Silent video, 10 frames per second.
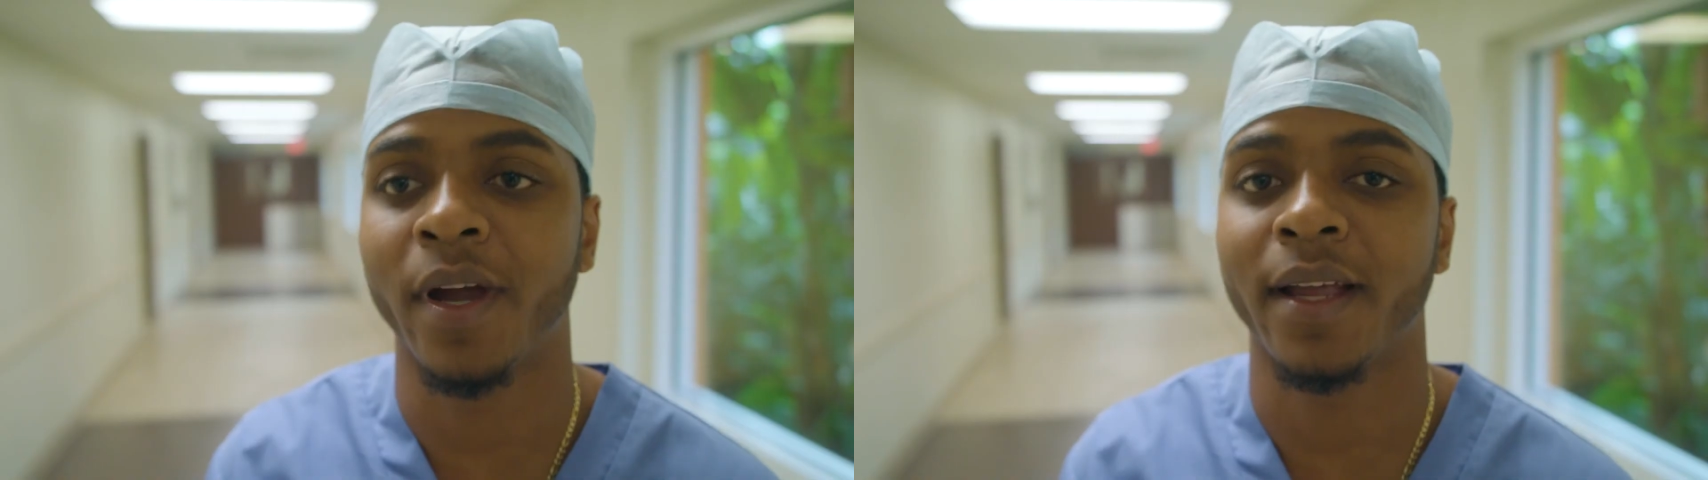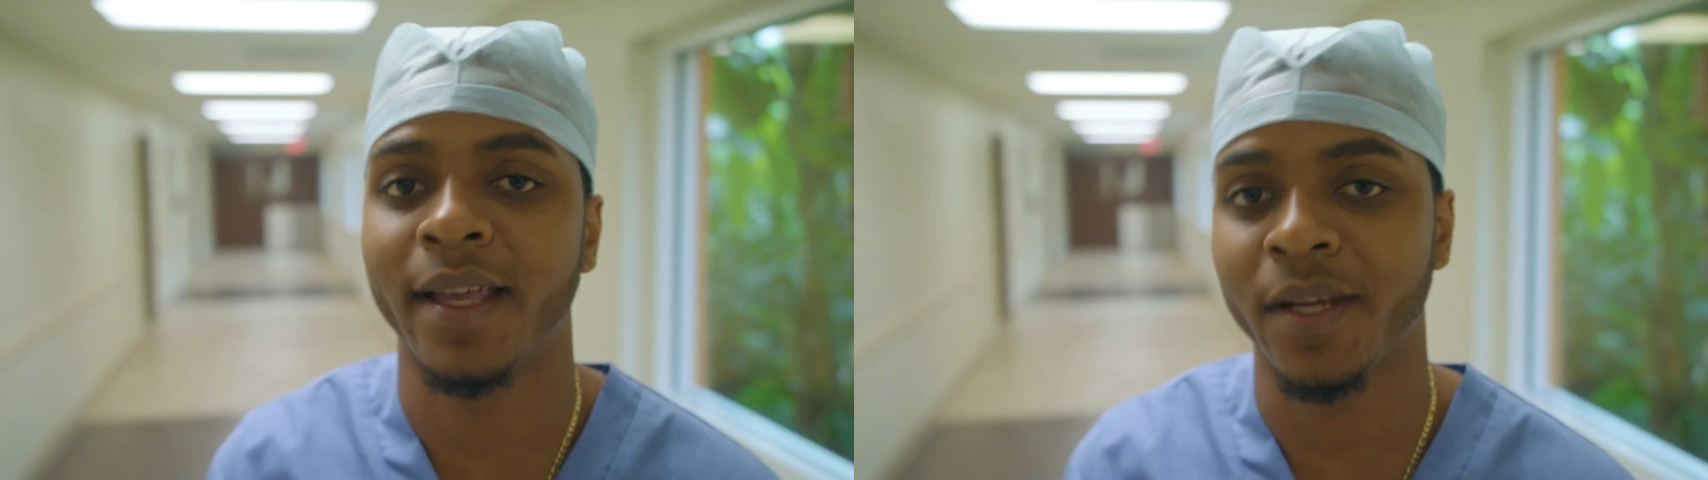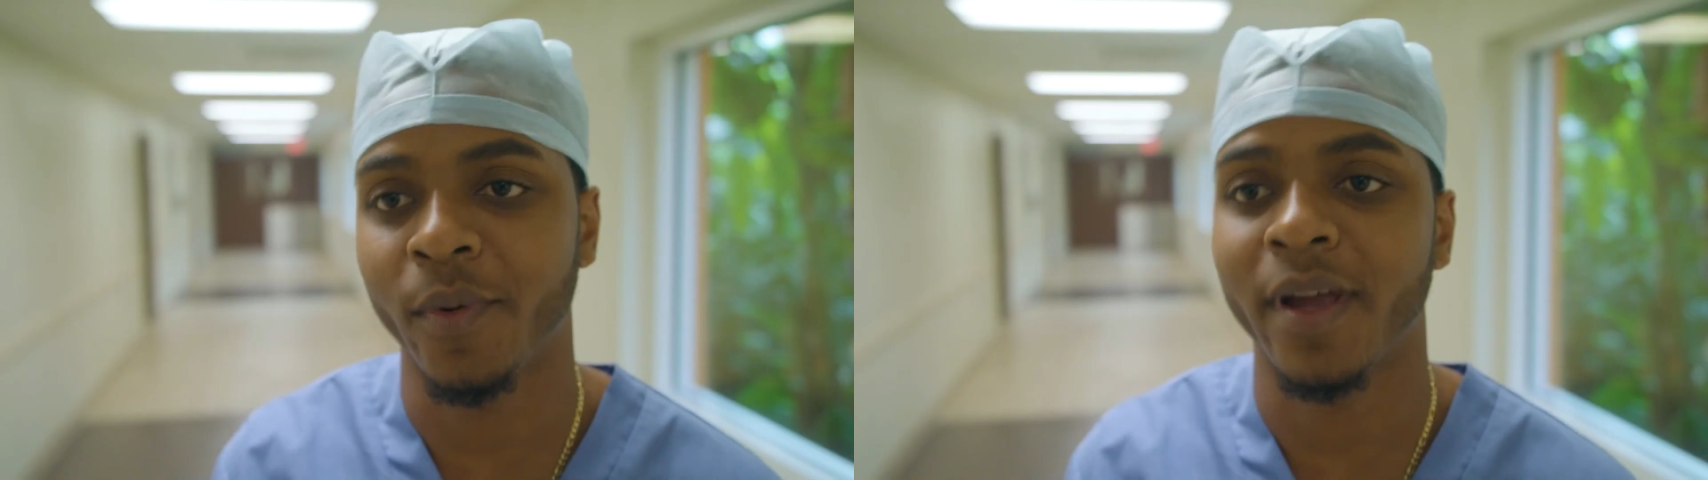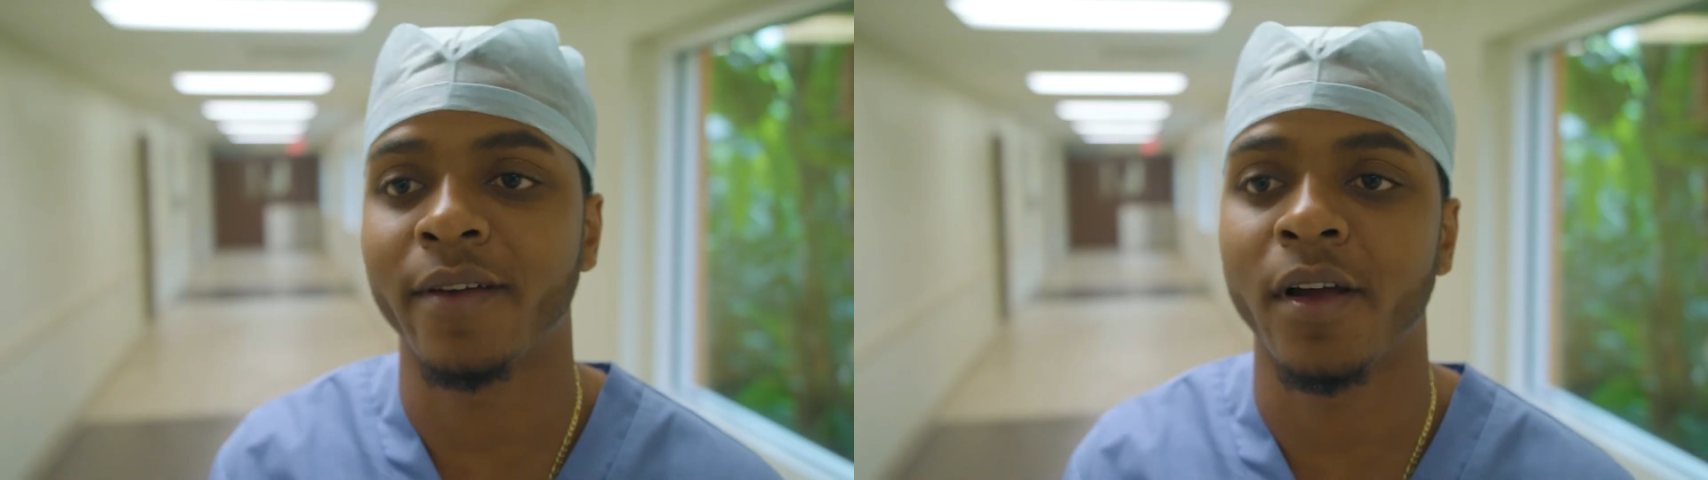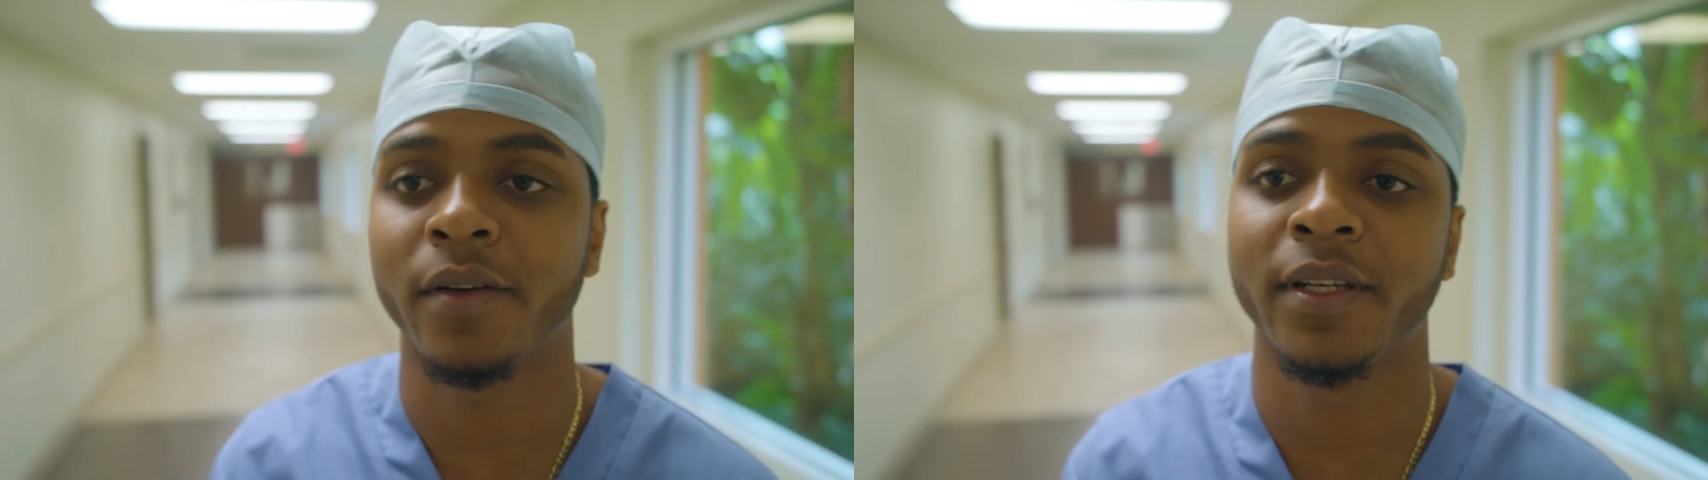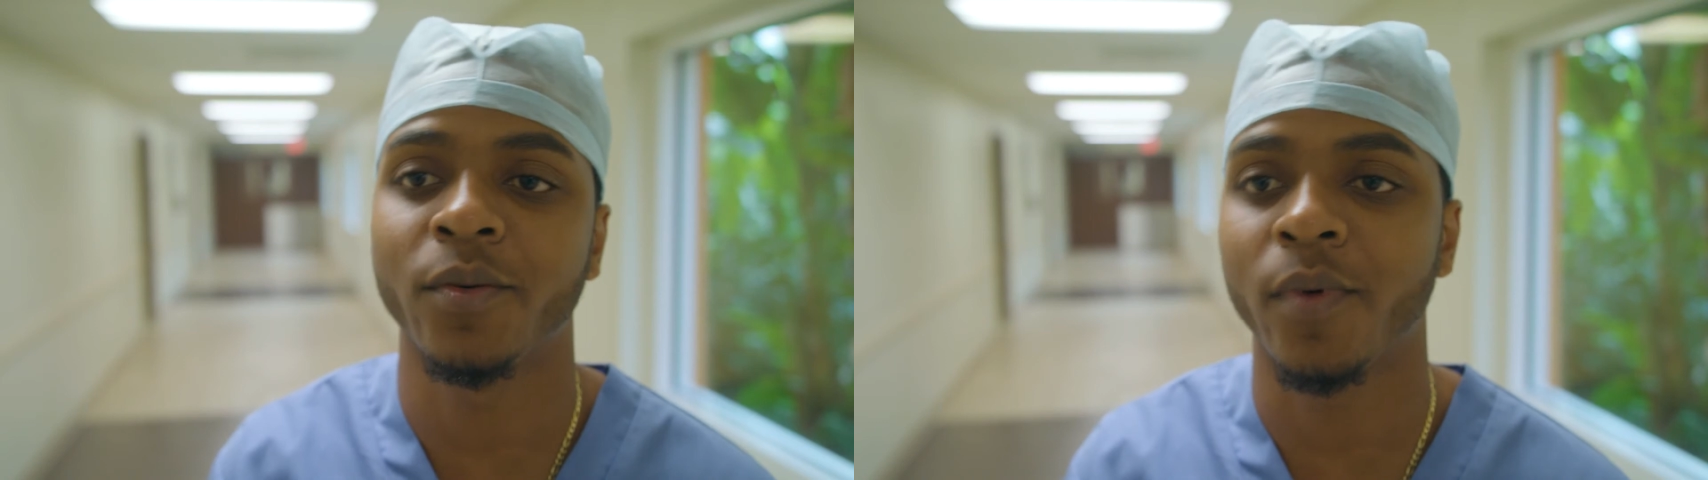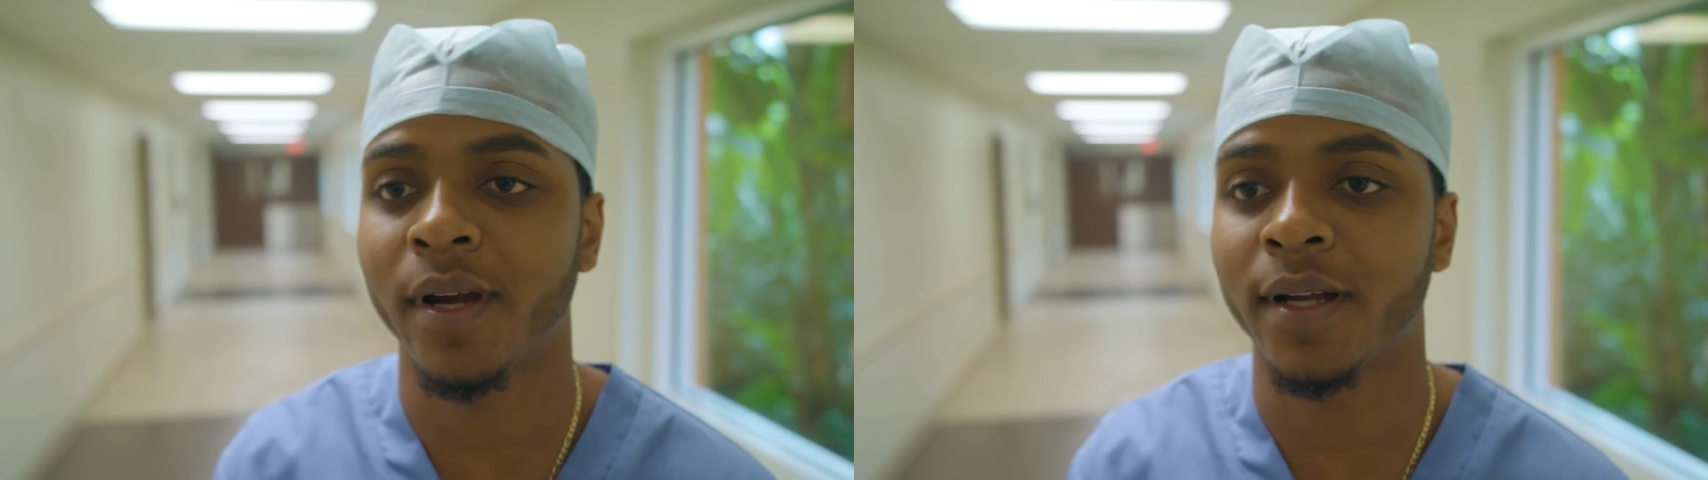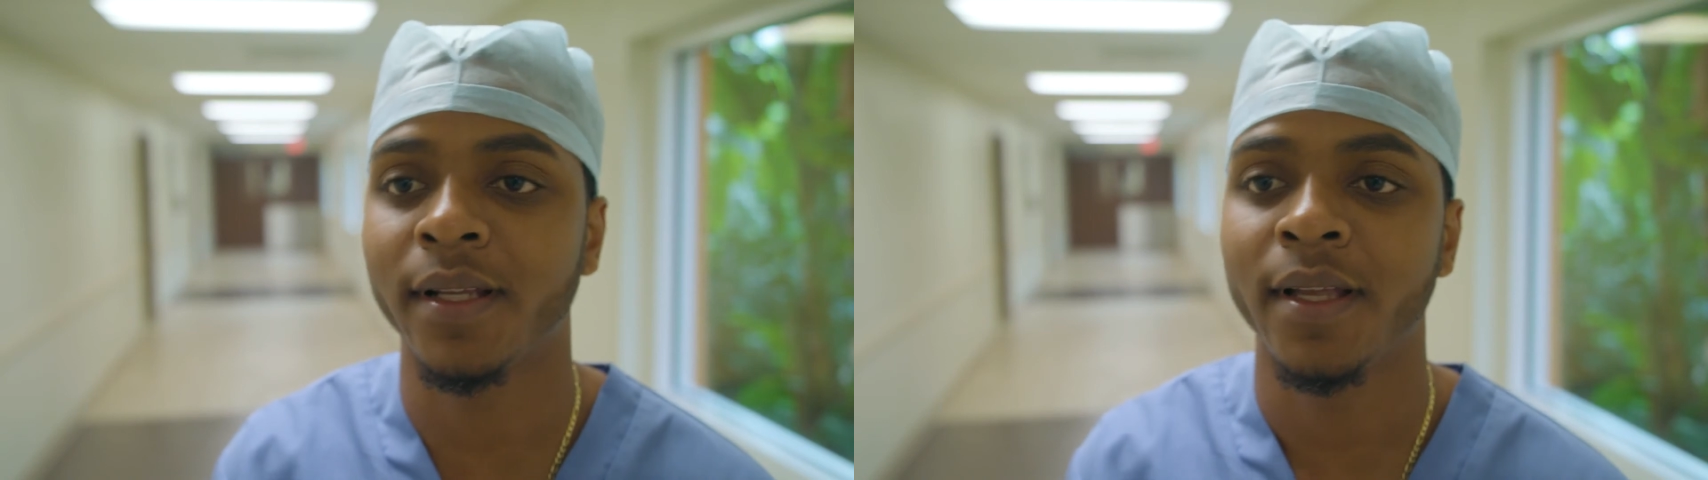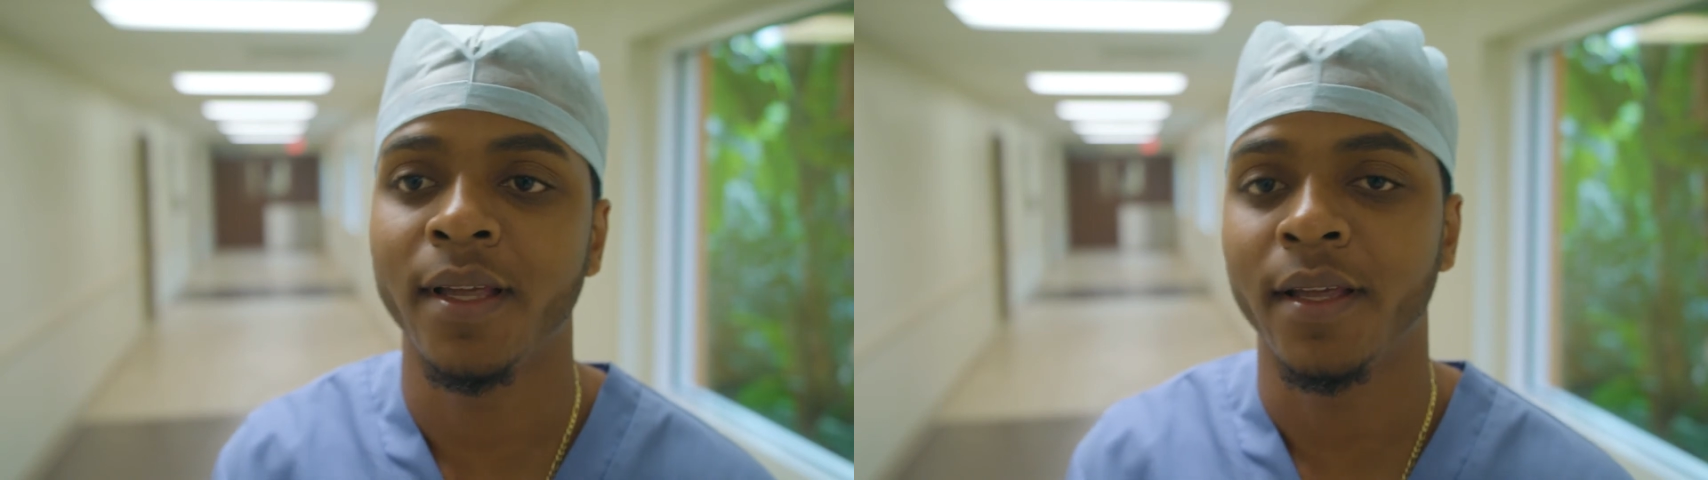work anywhere around in the world,